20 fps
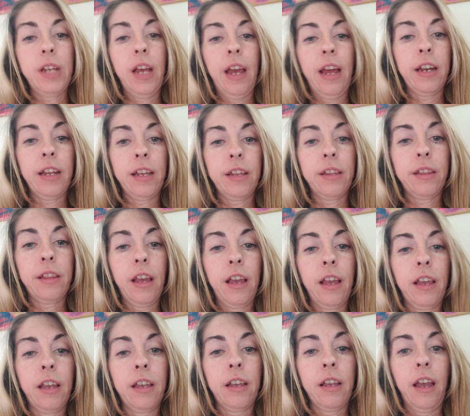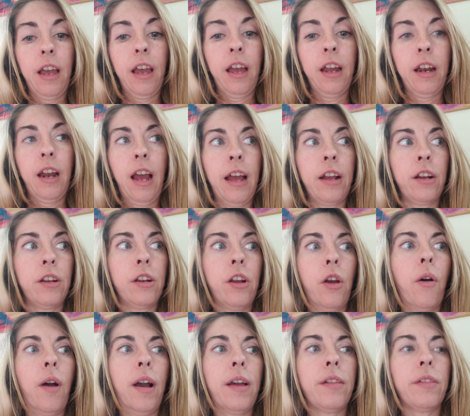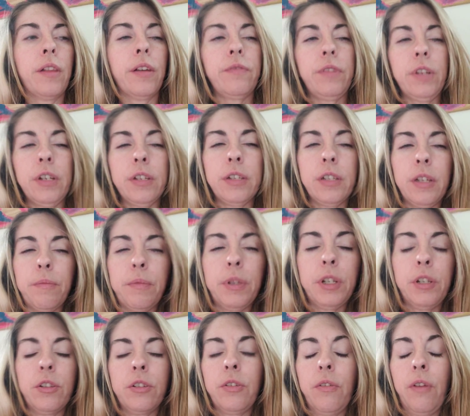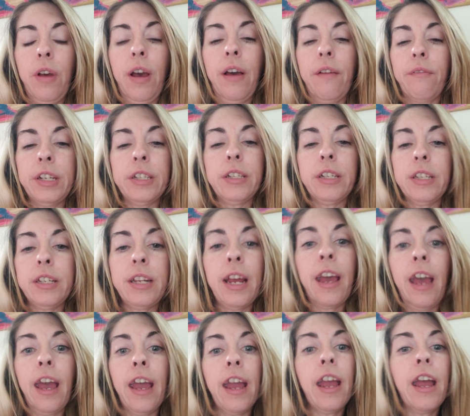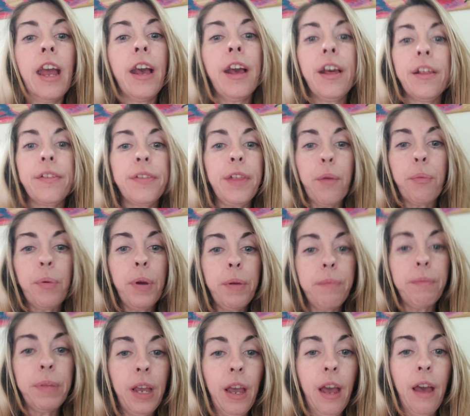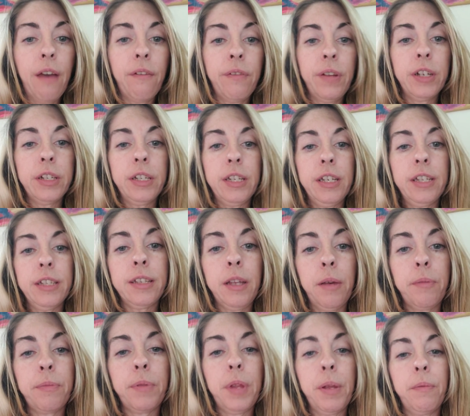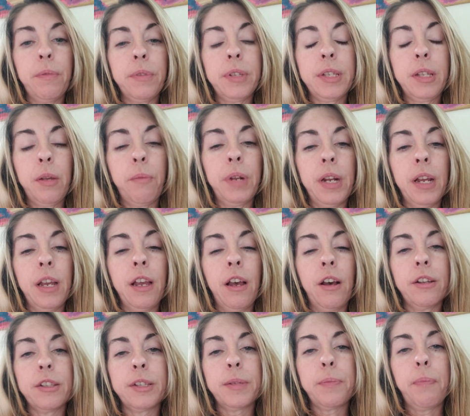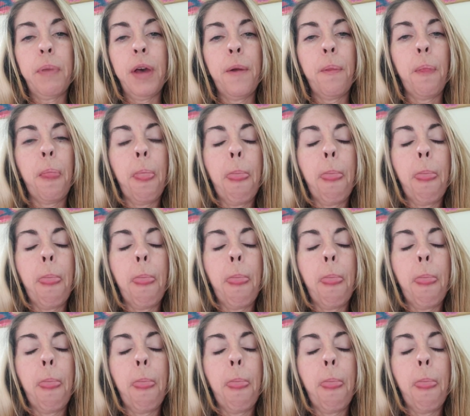anything. And I know I lifted something too heavy today that wouldn't be heavy to somebody else, but